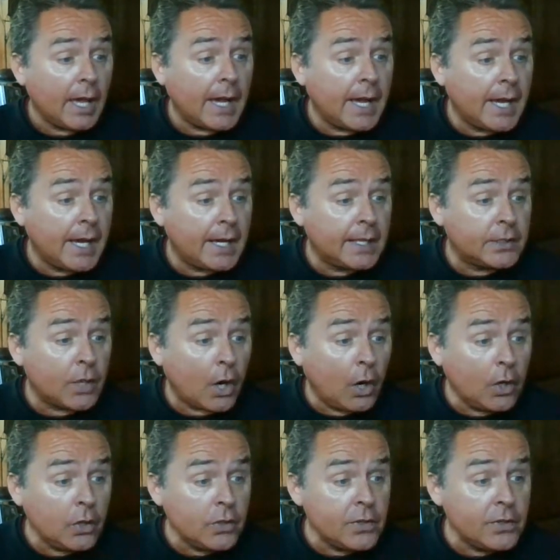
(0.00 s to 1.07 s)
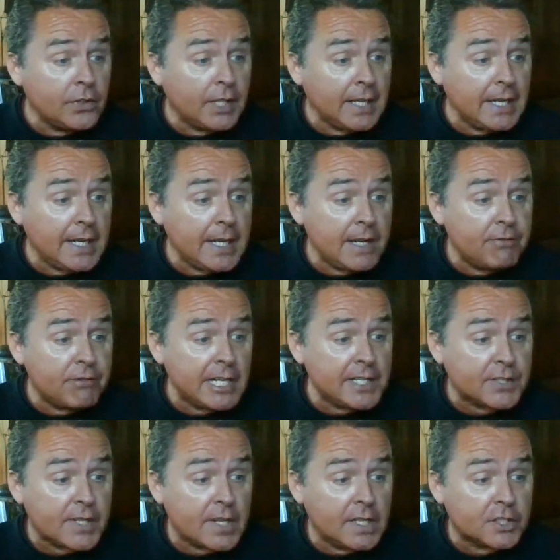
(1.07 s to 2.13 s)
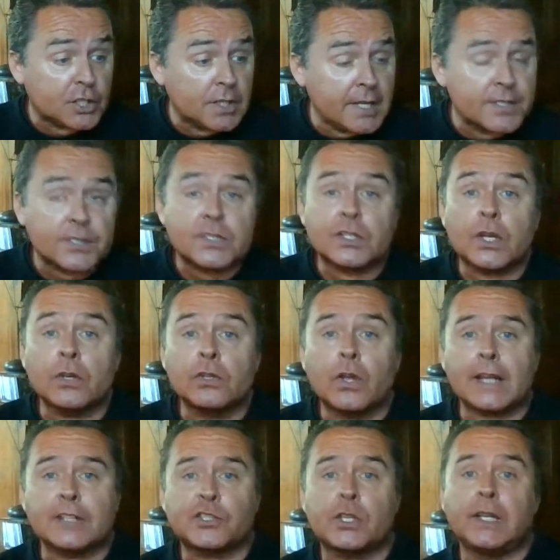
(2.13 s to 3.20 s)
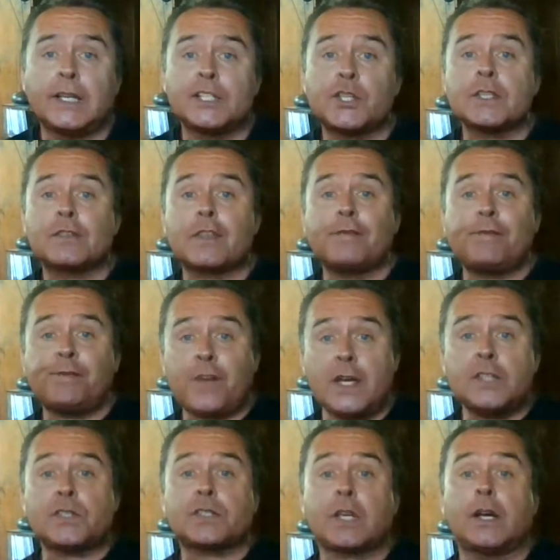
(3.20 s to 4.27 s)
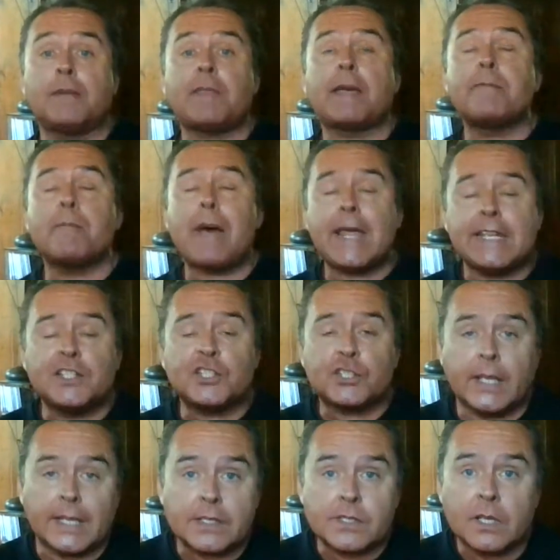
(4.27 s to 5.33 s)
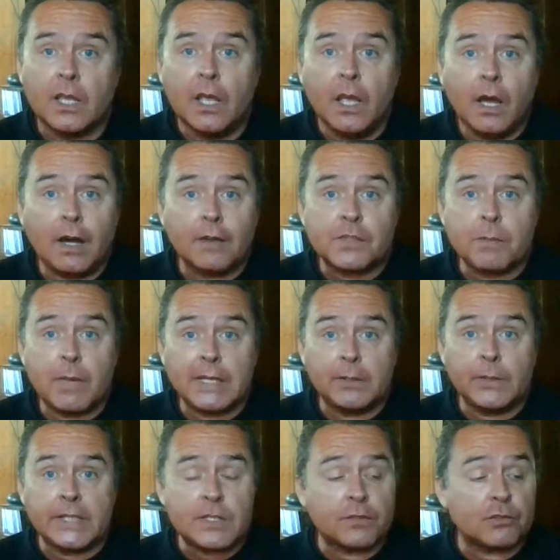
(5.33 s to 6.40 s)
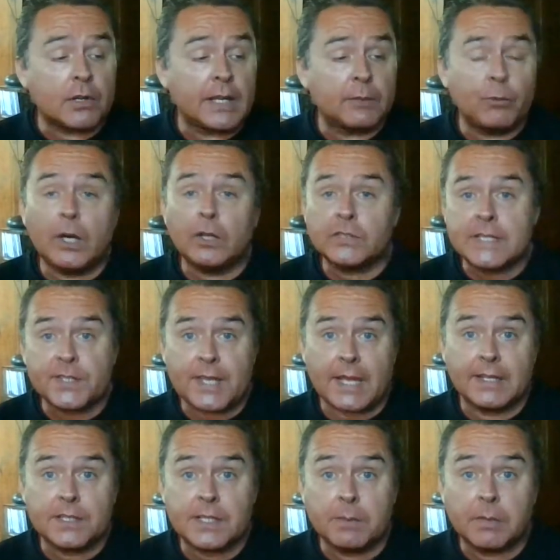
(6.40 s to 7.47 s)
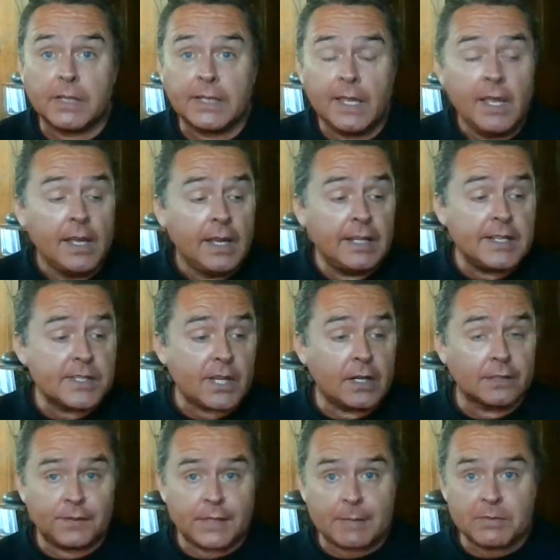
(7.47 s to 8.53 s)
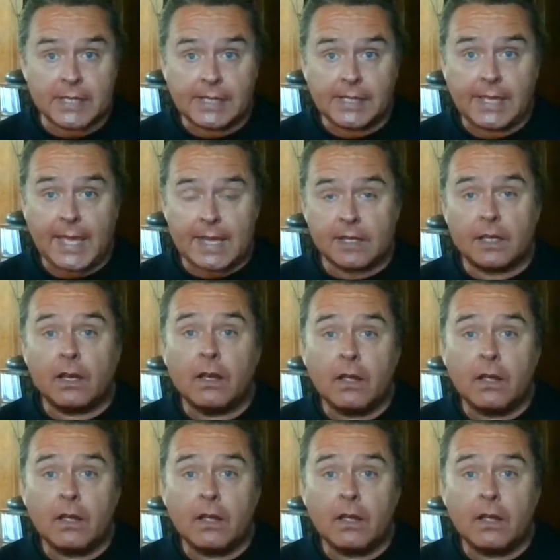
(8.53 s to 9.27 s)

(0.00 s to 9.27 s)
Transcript: And on the research list, congratulations, the first time they managed it after many weeks of trying, World Insanity Plea. It is hard for them to get